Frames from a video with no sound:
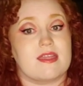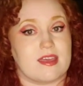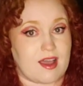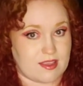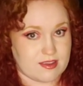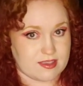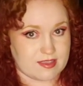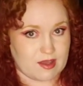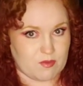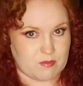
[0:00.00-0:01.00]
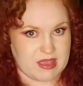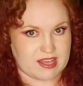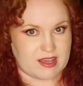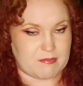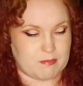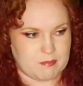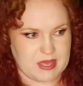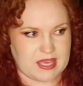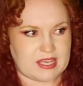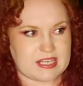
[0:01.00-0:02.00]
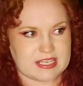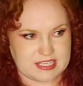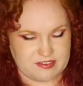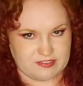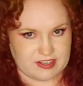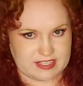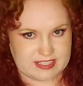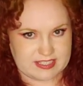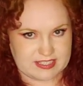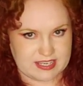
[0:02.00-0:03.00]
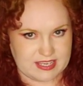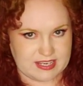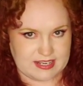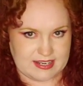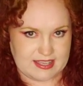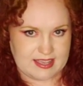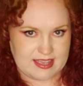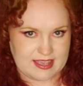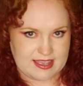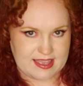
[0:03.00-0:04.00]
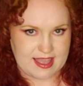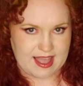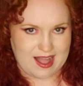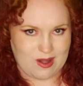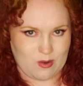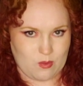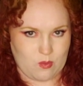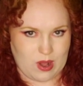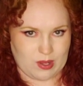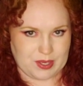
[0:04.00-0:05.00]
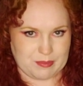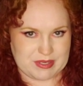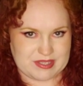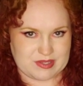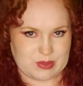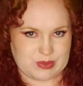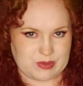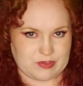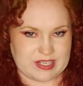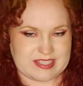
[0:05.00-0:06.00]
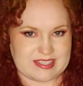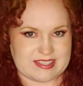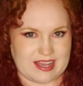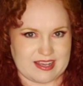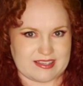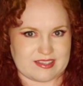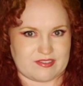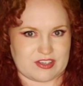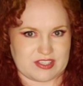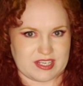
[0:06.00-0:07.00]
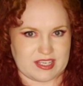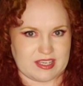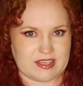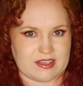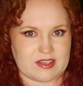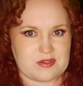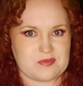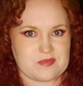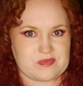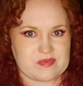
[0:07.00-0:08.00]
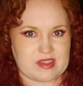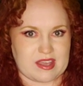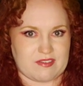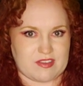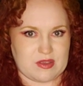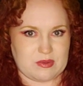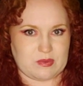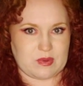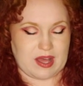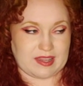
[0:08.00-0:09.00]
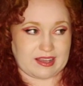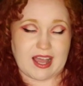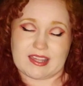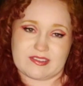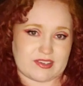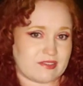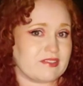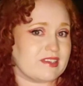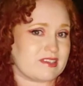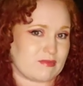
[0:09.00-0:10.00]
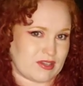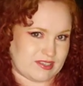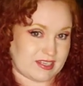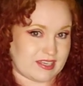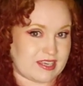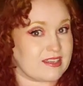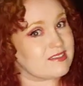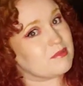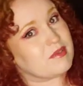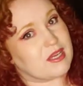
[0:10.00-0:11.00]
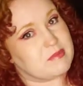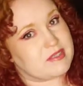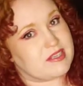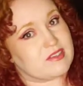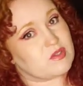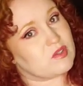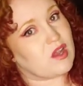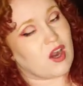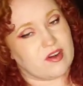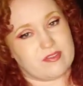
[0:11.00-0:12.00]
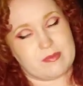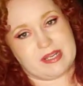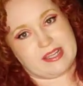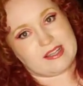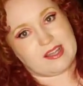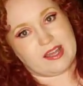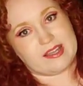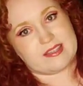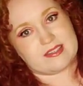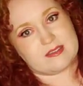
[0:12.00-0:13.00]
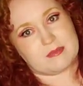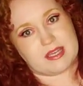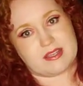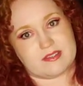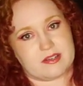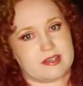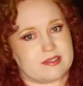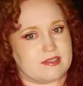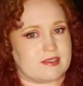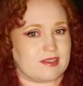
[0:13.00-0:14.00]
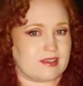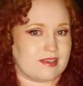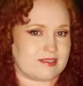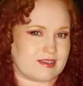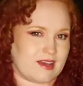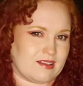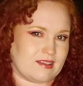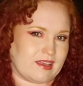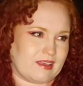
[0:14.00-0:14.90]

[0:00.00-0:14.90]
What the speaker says: The other thing that will make a big difference in how well your business goes over is the size of your city. If you, like, I live in a really small city, and sometimes it is hard for me to get clients because there isn't a lot, it's not